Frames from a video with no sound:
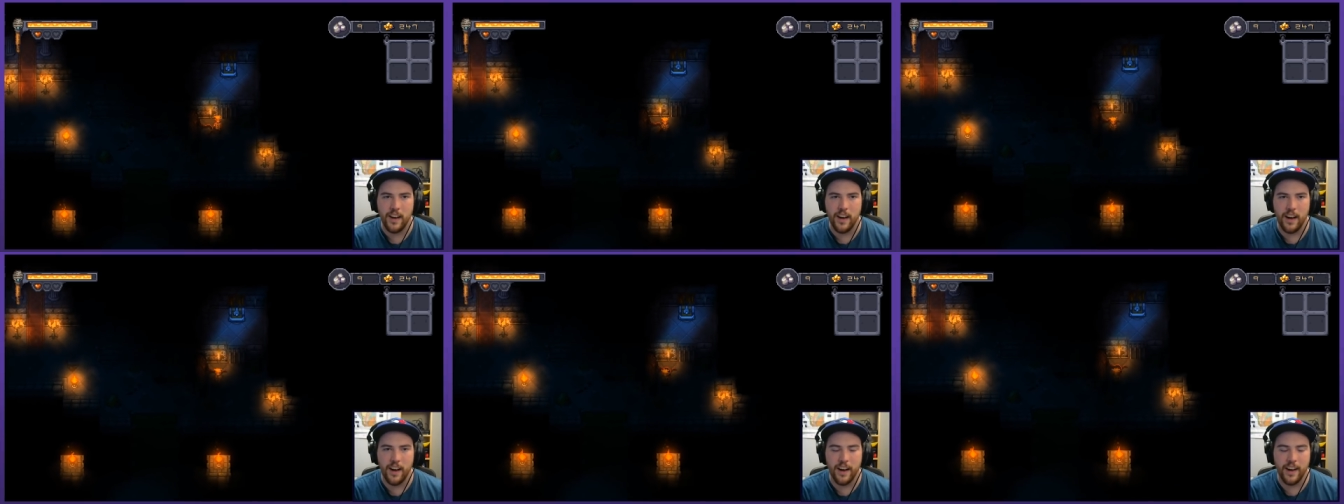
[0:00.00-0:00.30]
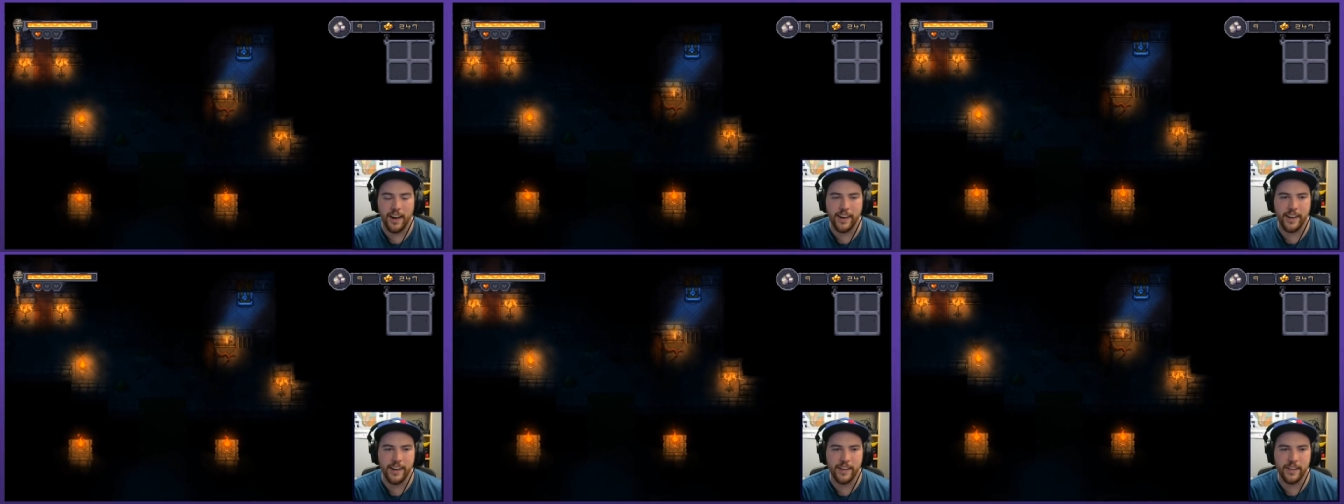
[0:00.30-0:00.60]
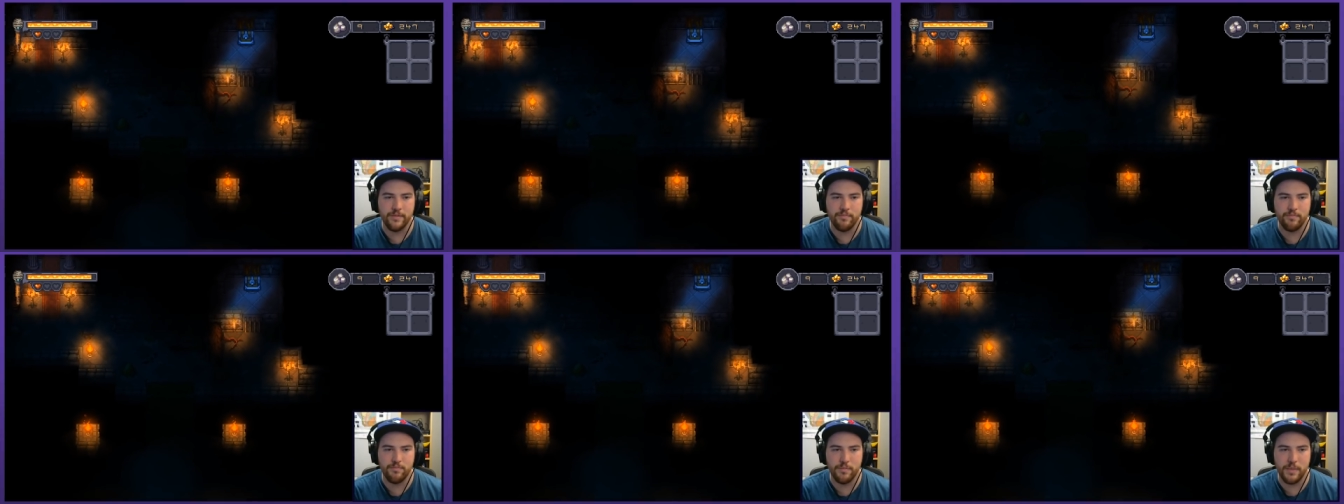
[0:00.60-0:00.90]

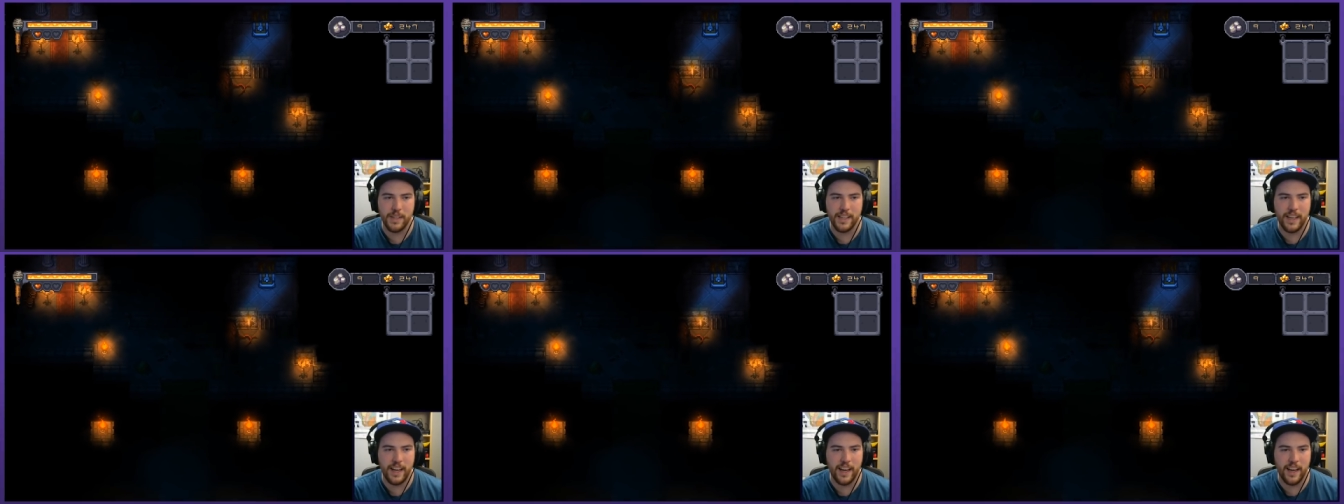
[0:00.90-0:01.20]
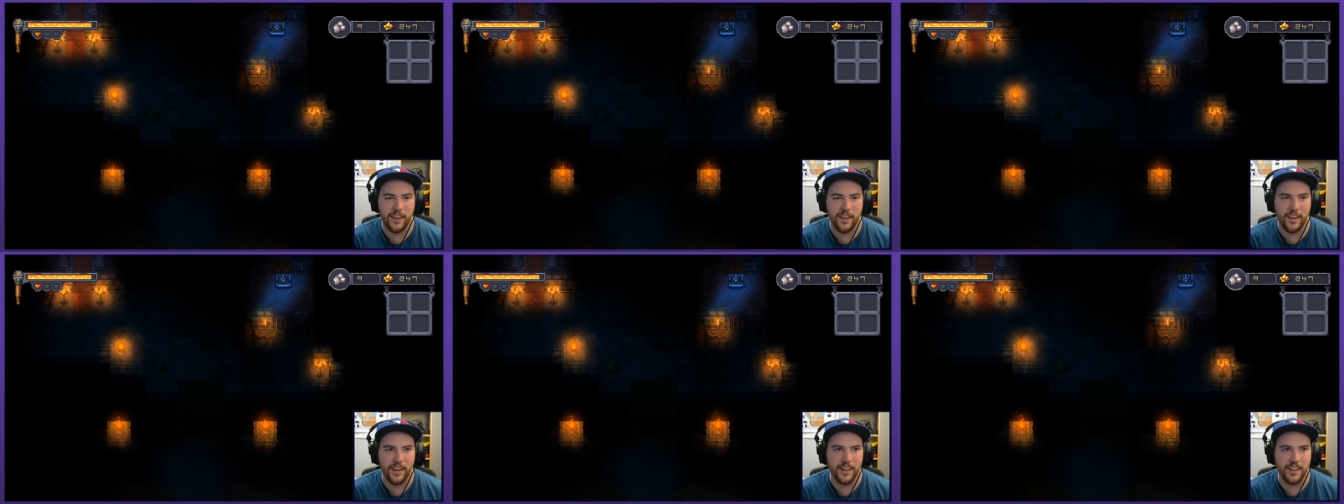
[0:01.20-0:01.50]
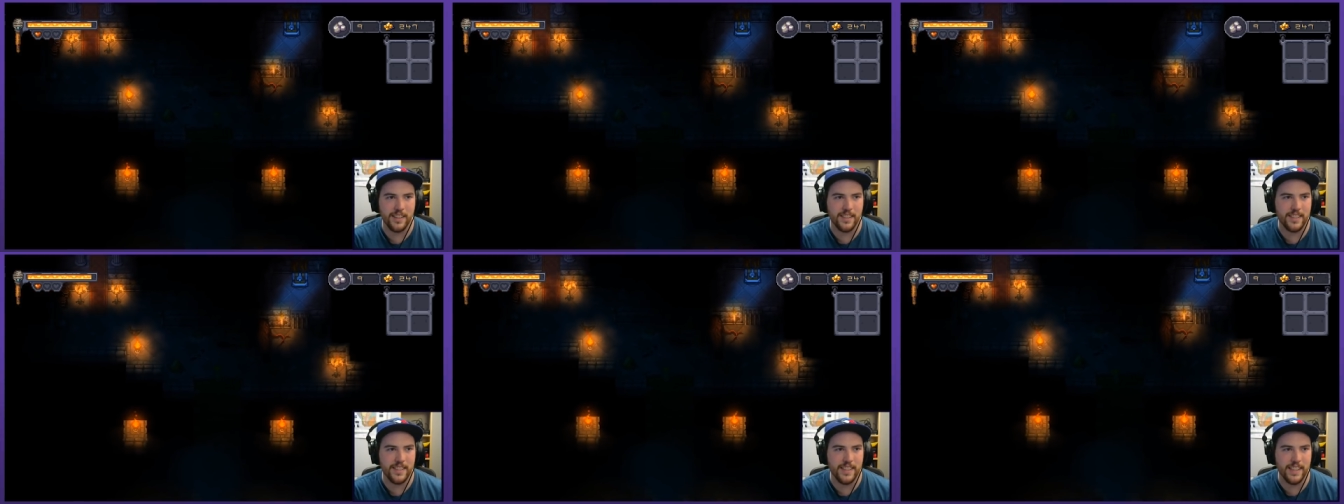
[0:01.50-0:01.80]
I
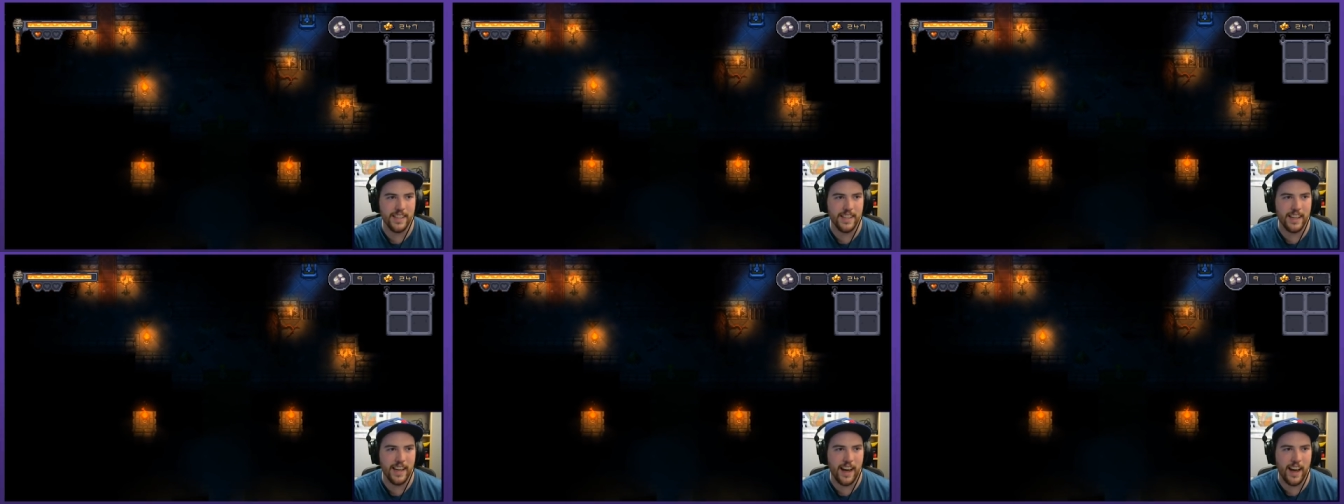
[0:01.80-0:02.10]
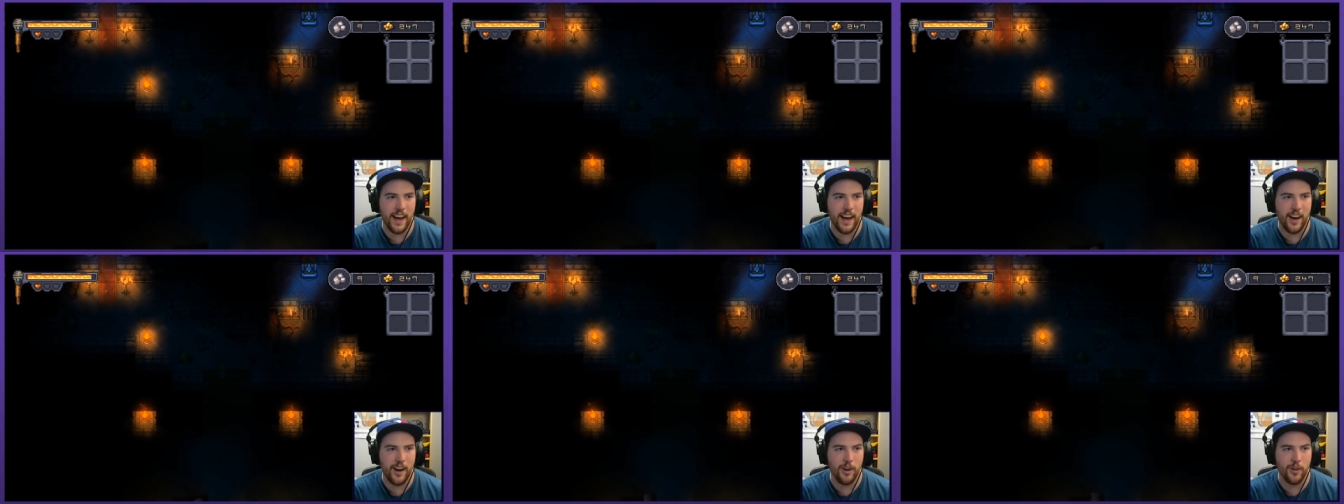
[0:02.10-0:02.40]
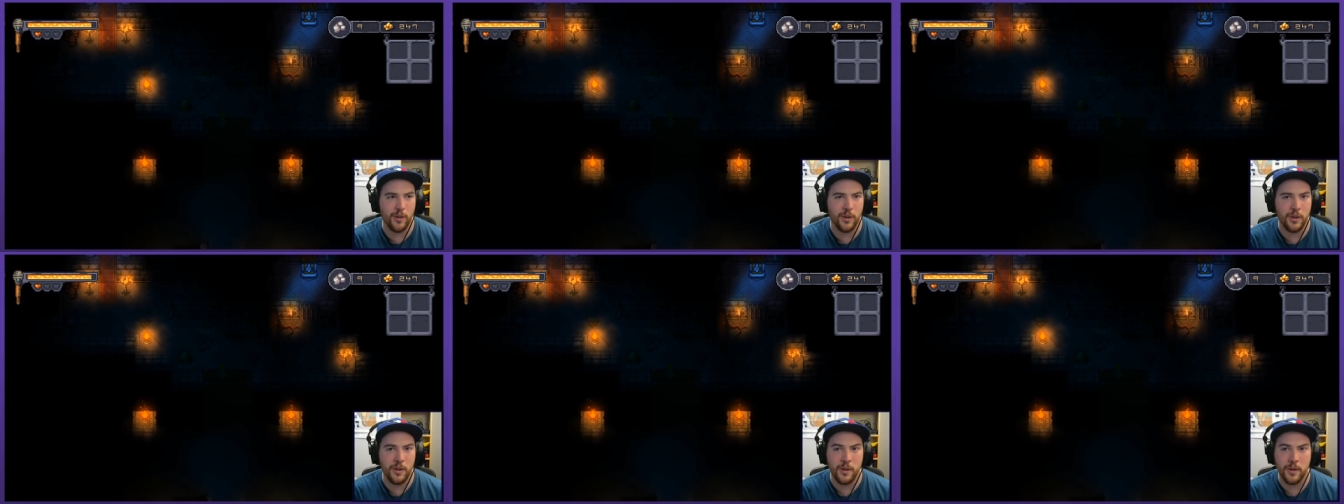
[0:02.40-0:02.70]
cannot see
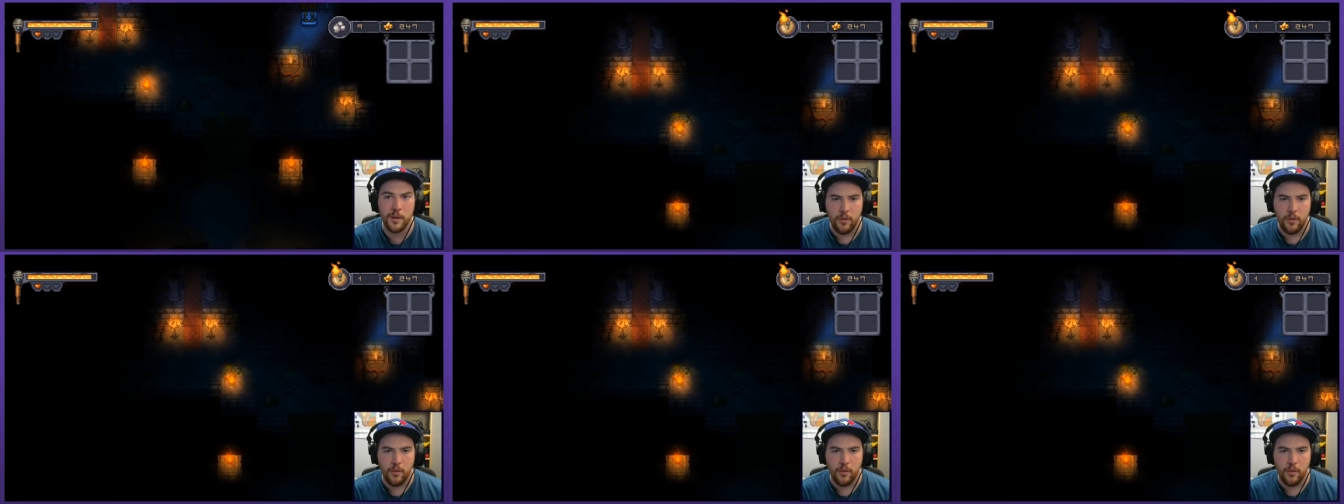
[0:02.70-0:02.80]
how.